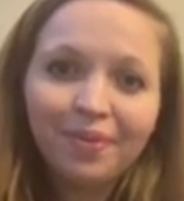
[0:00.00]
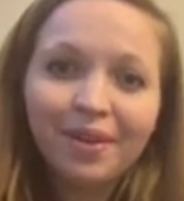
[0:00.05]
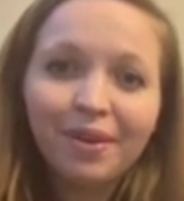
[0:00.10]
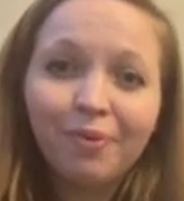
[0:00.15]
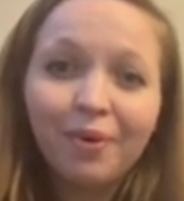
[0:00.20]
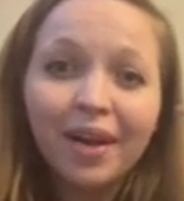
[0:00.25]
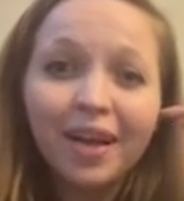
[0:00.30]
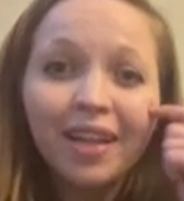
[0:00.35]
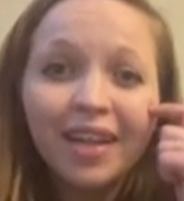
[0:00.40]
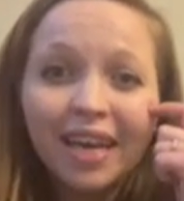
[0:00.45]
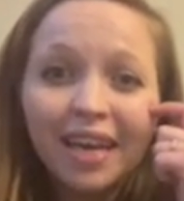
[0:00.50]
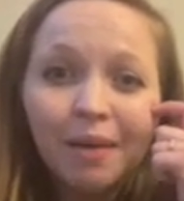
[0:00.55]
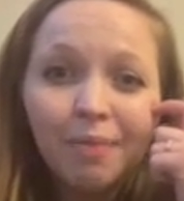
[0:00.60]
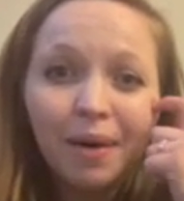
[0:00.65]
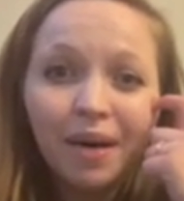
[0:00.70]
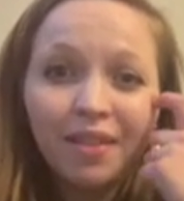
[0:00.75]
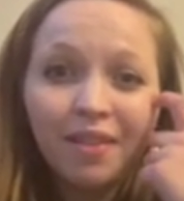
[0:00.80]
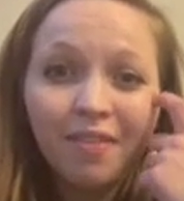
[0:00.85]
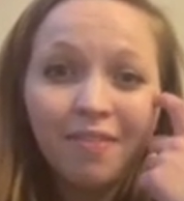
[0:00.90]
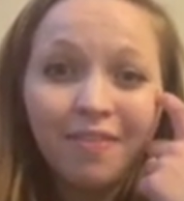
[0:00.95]
What I like
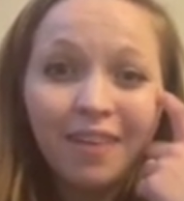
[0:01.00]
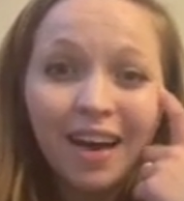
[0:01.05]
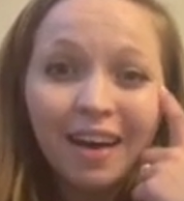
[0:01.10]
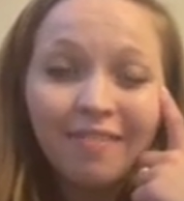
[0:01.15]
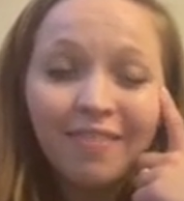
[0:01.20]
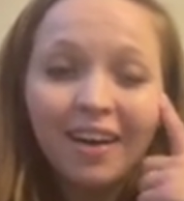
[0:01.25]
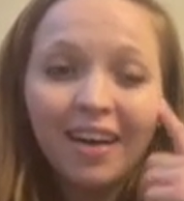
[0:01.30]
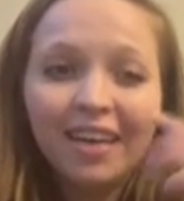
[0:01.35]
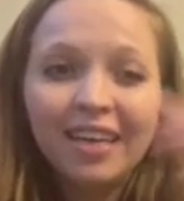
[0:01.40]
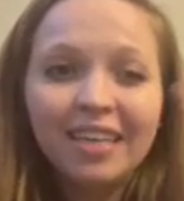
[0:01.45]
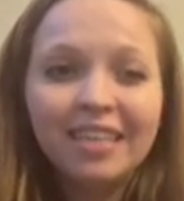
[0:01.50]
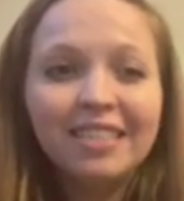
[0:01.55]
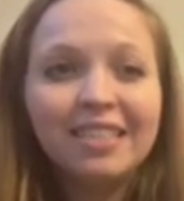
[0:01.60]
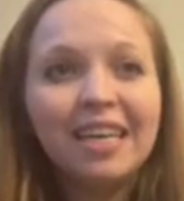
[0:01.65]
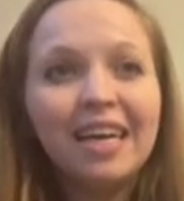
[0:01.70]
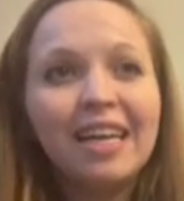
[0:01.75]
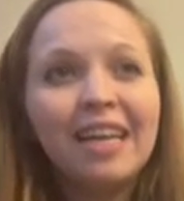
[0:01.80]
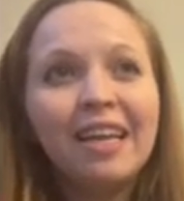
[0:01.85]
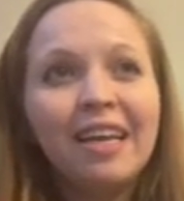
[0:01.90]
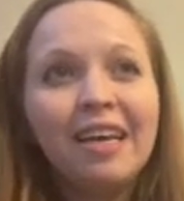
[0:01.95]
about the Vava is
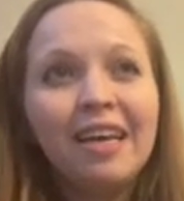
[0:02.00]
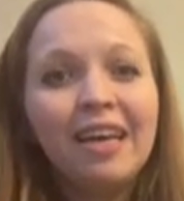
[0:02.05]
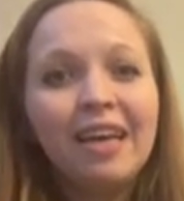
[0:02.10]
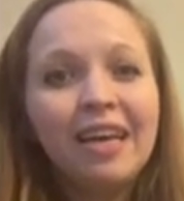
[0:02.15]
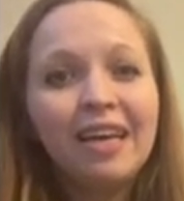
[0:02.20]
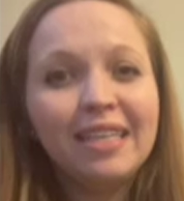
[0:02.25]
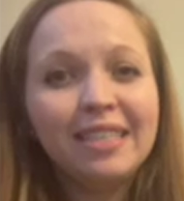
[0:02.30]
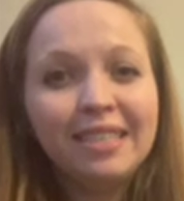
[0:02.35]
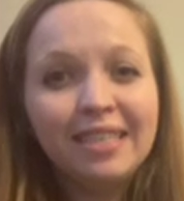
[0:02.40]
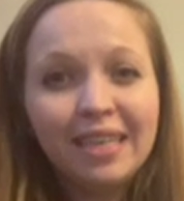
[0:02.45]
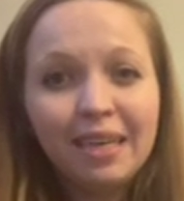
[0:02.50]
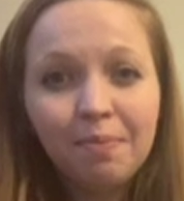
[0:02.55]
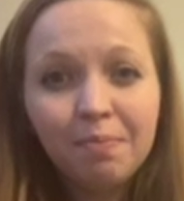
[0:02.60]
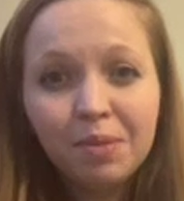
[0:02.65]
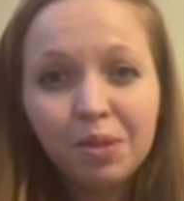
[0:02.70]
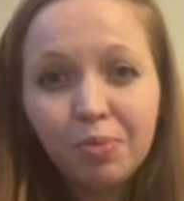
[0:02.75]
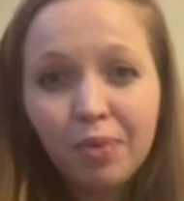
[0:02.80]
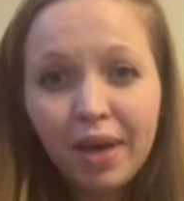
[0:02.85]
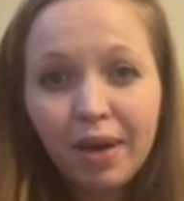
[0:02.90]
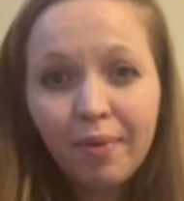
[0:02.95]
that it
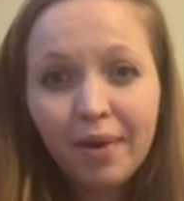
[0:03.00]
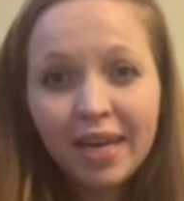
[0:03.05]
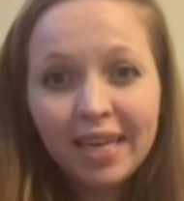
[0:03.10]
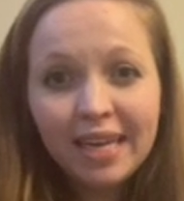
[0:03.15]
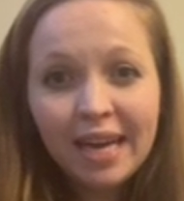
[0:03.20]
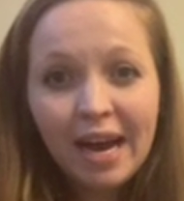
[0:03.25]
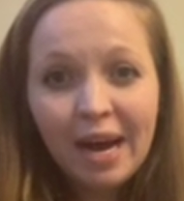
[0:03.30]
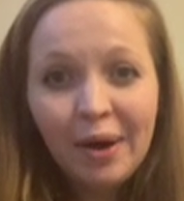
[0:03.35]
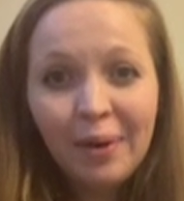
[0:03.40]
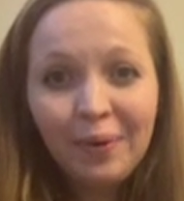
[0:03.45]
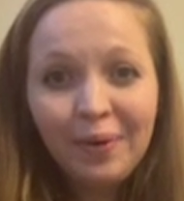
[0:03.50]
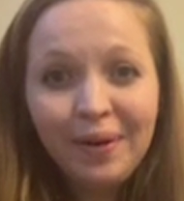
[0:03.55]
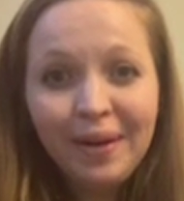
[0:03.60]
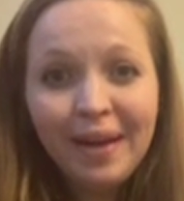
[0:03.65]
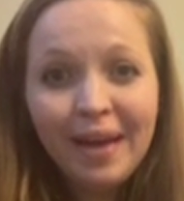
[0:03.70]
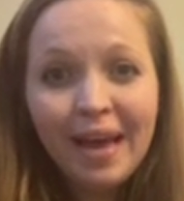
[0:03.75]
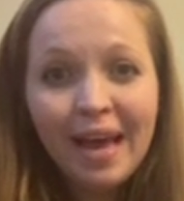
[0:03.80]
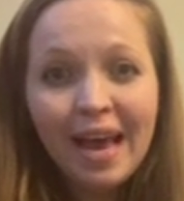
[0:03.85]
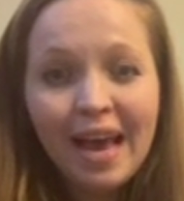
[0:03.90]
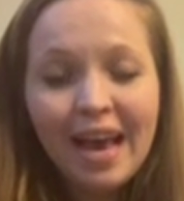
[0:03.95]
dims way, way down,
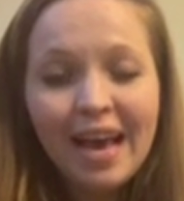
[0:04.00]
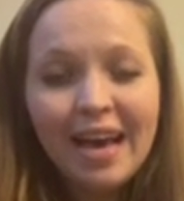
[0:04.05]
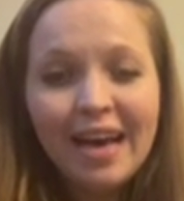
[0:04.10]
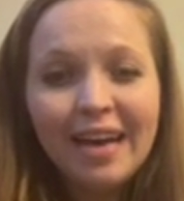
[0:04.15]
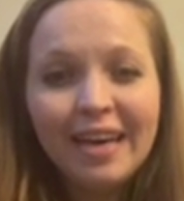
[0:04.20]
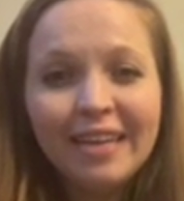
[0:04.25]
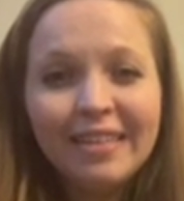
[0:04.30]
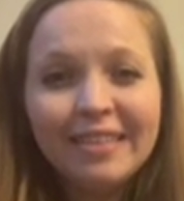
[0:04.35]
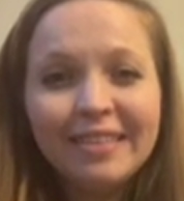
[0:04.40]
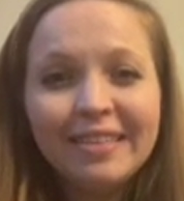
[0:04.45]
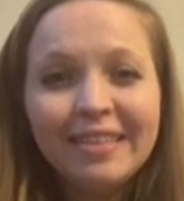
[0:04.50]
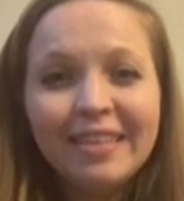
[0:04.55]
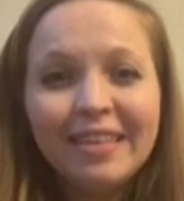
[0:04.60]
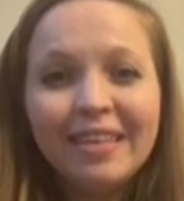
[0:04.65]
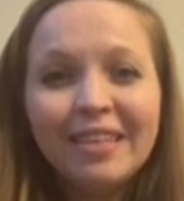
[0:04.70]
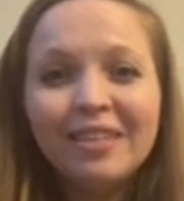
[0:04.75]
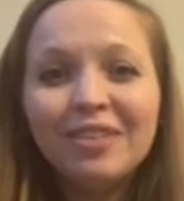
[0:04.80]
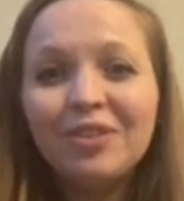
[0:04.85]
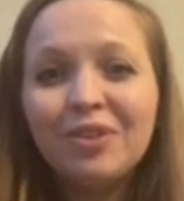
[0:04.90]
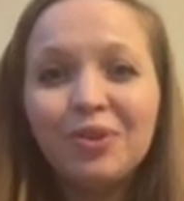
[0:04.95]
and
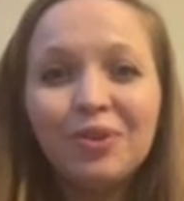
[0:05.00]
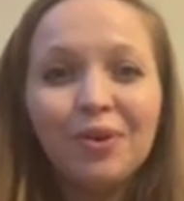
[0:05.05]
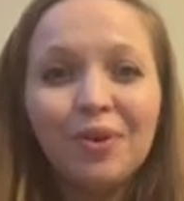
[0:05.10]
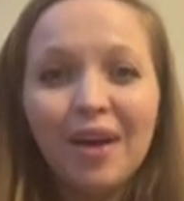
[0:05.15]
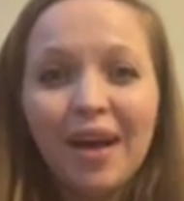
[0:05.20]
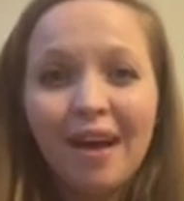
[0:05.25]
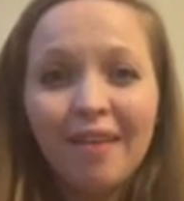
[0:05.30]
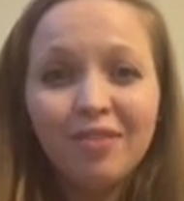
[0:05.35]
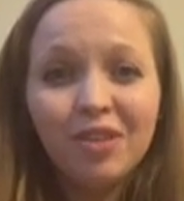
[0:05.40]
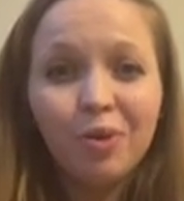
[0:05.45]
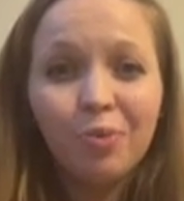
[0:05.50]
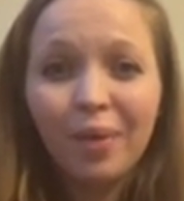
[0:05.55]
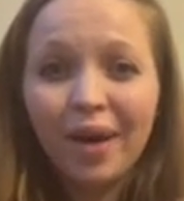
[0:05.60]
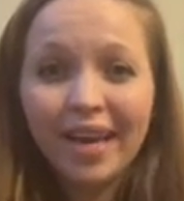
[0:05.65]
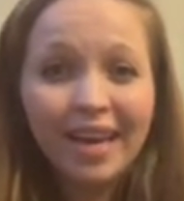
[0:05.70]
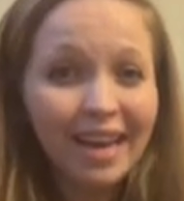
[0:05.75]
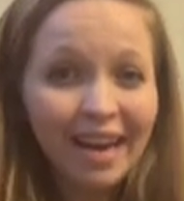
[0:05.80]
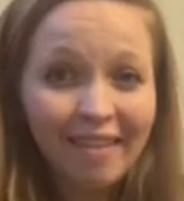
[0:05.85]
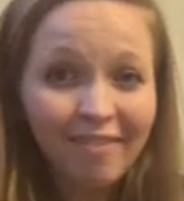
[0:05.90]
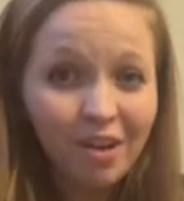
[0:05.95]
so you don't have to
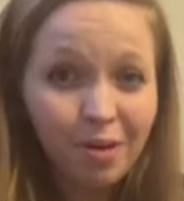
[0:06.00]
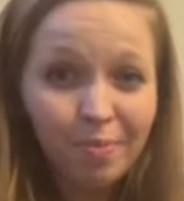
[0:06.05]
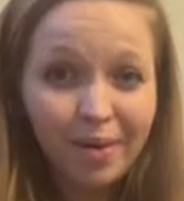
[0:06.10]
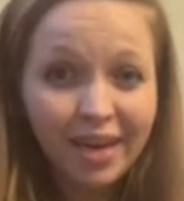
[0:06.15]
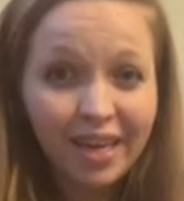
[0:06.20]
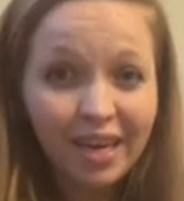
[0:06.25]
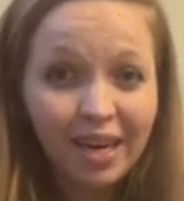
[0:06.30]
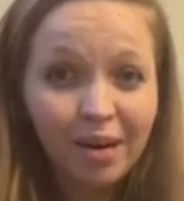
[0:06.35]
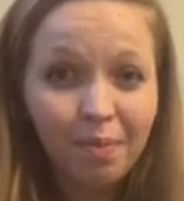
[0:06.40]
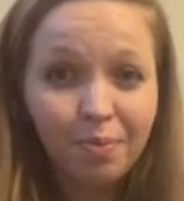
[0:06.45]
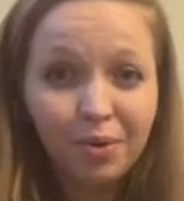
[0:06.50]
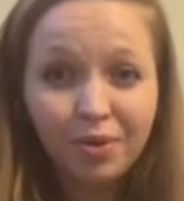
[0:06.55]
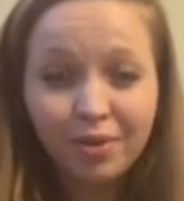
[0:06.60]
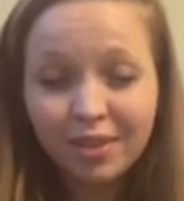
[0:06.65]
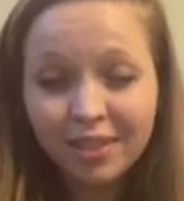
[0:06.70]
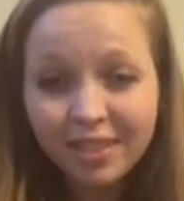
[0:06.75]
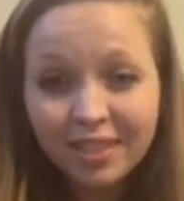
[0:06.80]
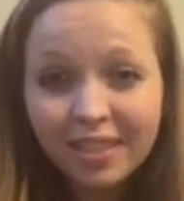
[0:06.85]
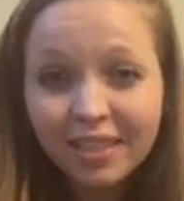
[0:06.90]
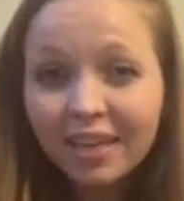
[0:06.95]
wake everybody up. You can
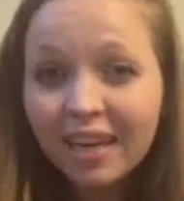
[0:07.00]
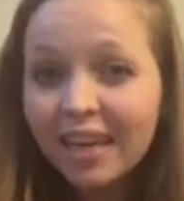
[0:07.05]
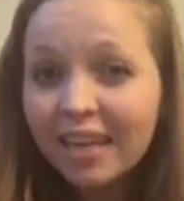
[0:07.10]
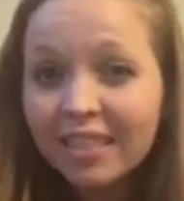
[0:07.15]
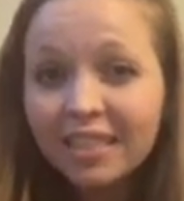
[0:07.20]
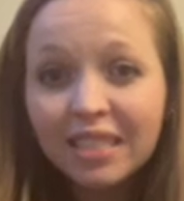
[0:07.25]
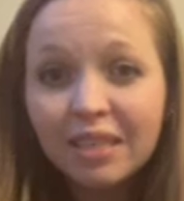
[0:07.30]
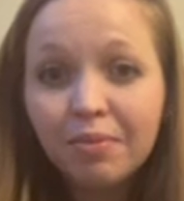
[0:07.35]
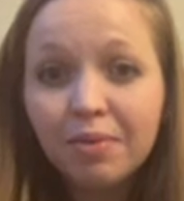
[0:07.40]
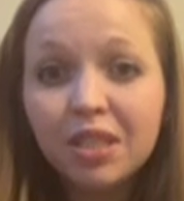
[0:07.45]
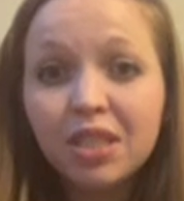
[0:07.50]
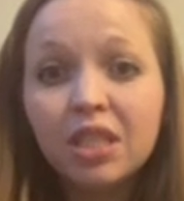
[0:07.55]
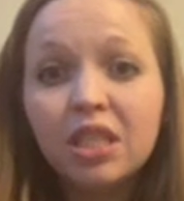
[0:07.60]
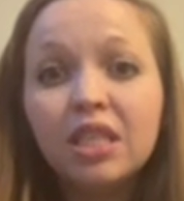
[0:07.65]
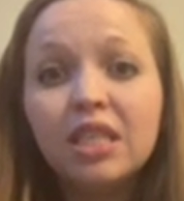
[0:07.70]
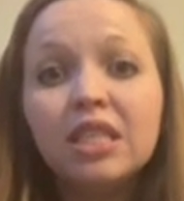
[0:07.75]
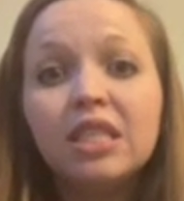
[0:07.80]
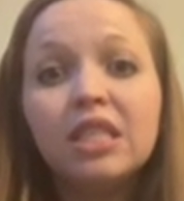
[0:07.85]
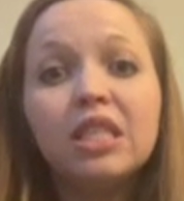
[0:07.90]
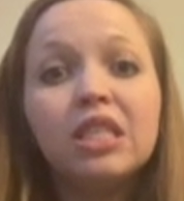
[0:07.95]
still kind of see what you
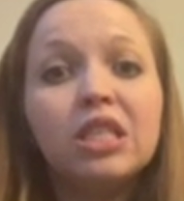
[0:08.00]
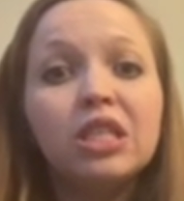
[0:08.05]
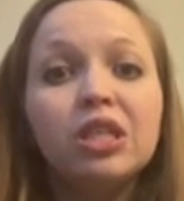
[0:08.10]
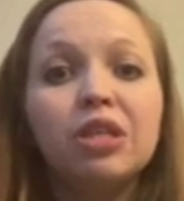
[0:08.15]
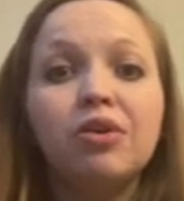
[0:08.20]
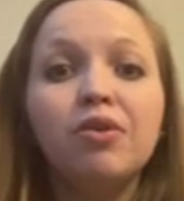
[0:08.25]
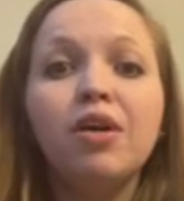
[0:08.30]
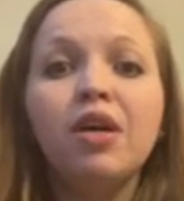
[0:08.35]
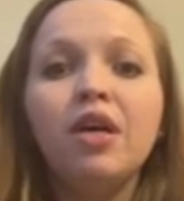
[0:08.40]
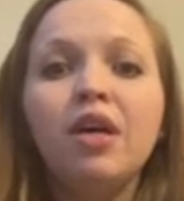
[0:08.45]
need to do.